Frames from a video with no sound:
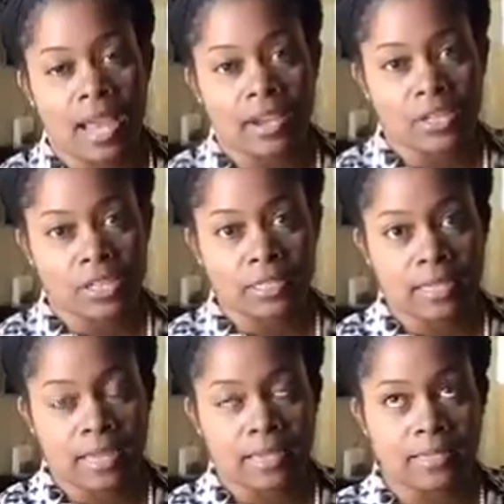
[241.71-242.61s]
actually
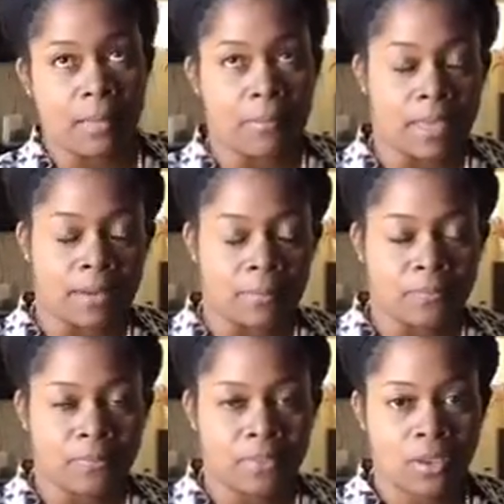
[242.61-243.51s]
like
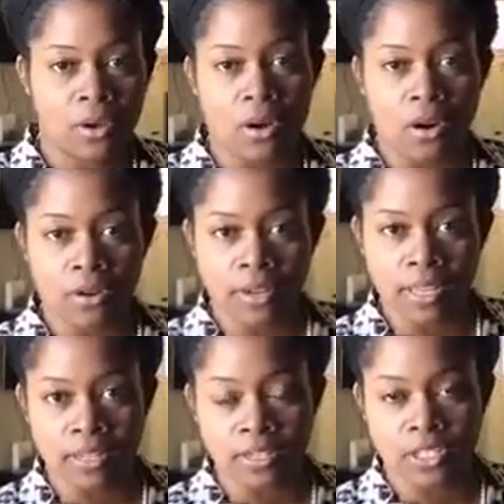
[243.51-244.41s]
lemon,
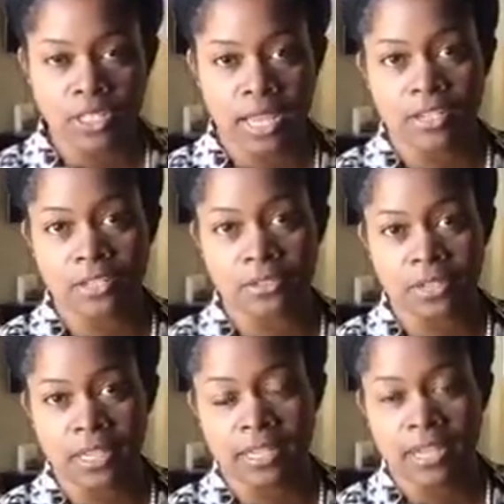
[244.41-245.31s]
orange,
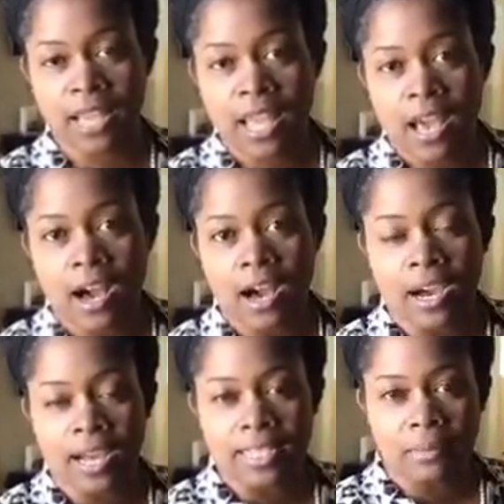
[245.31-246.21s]
tangerine.
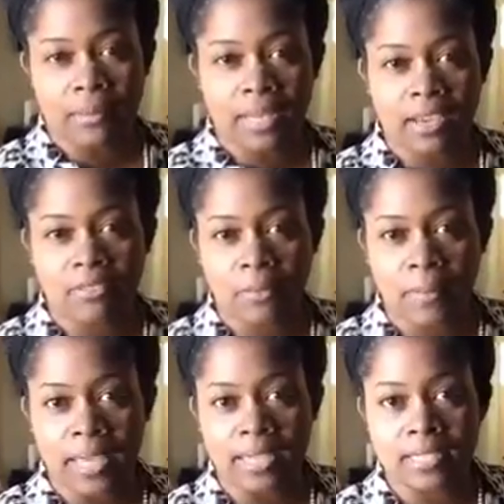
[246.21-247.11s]
Has anybody ever
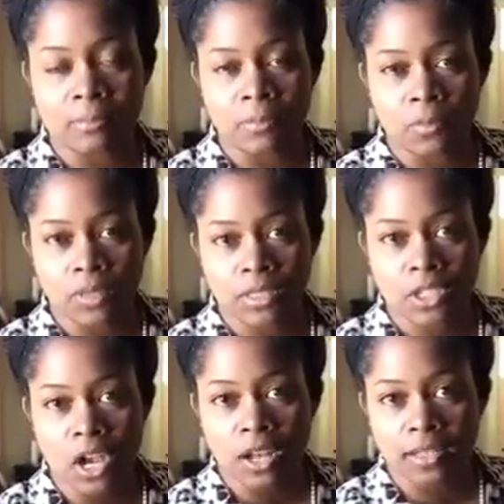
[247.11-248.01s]
made some
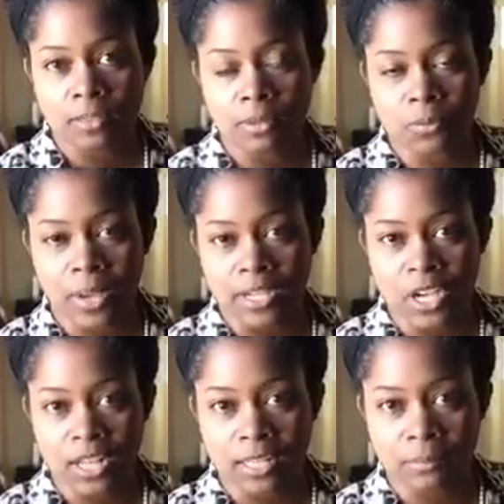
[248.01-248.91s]
chocolates with white
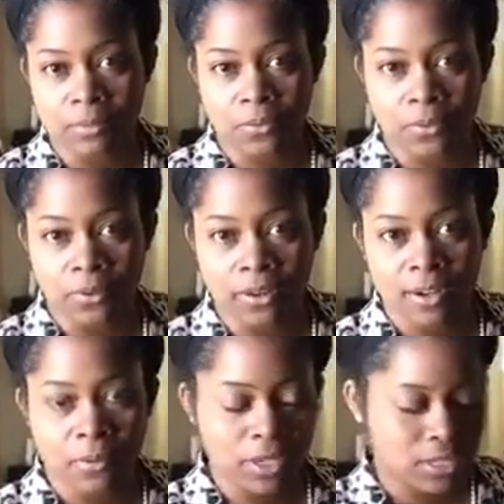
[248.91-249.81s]
chocolate before?
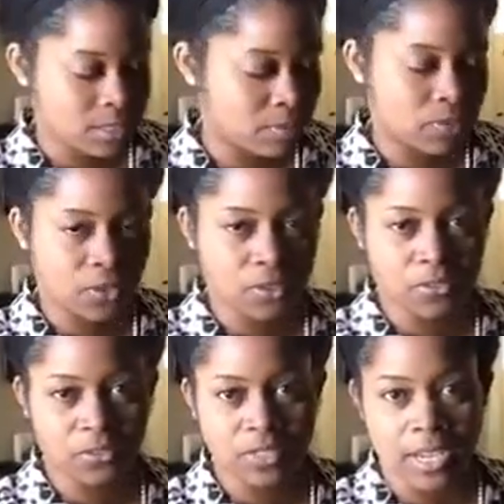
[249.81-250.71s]
What are some of your
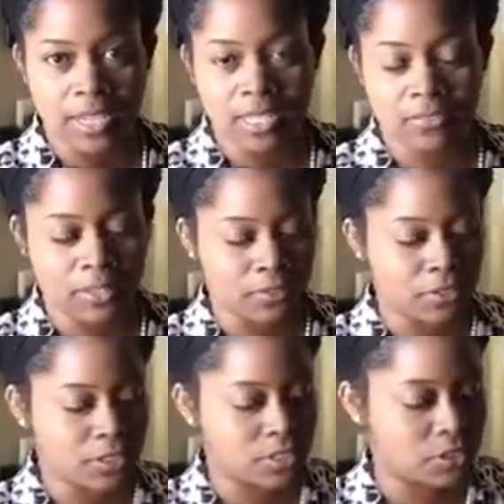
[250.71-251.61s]
nice
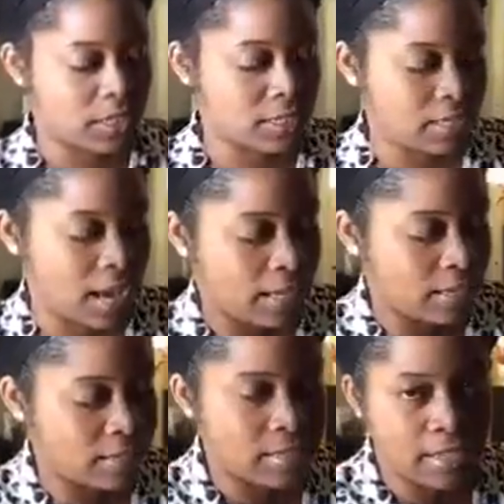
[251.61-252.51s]
flavors that you like to add
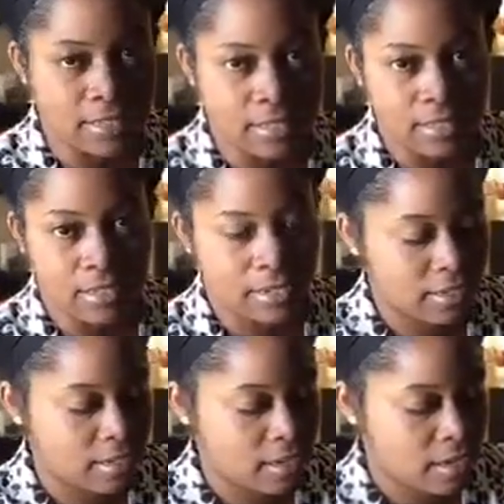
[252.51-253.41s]
into
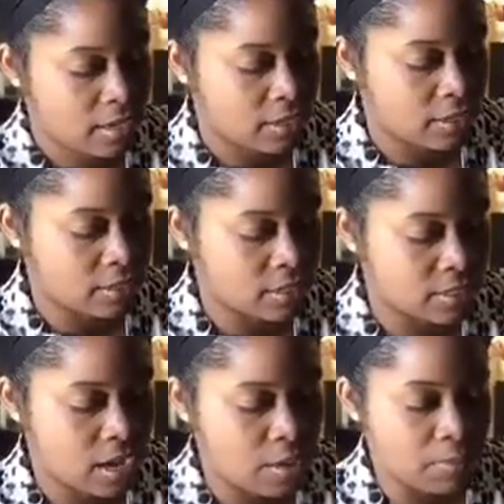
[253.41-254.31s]
there? You can
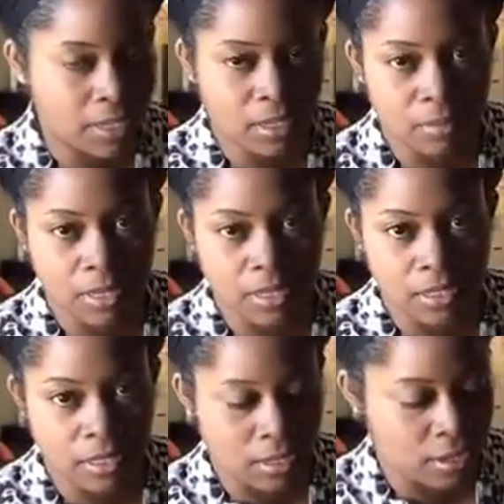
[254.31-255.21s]
just comment in
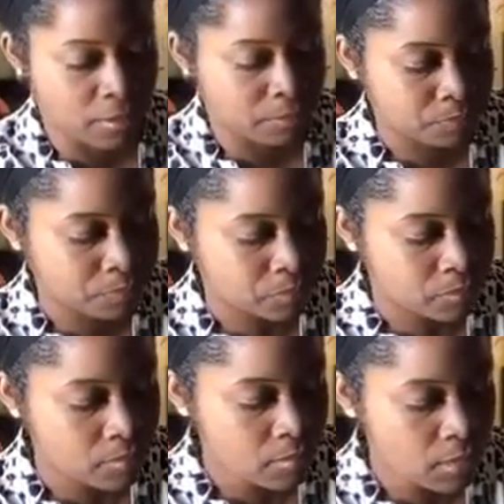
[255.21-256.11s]

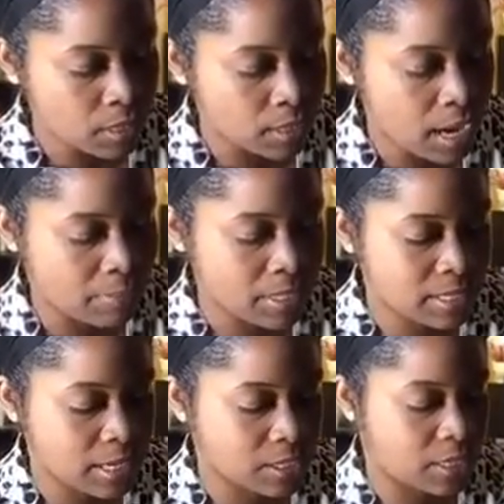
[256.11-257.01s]
the comment
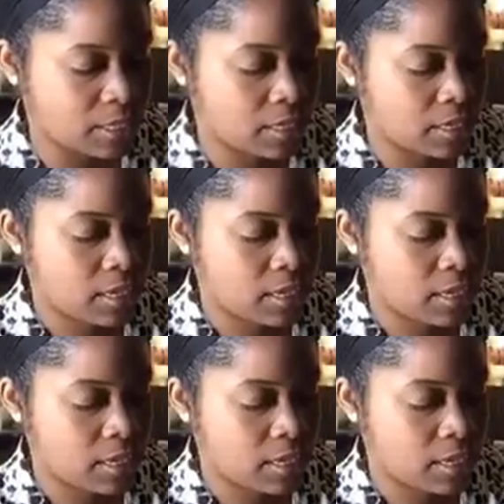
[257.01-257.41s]
section.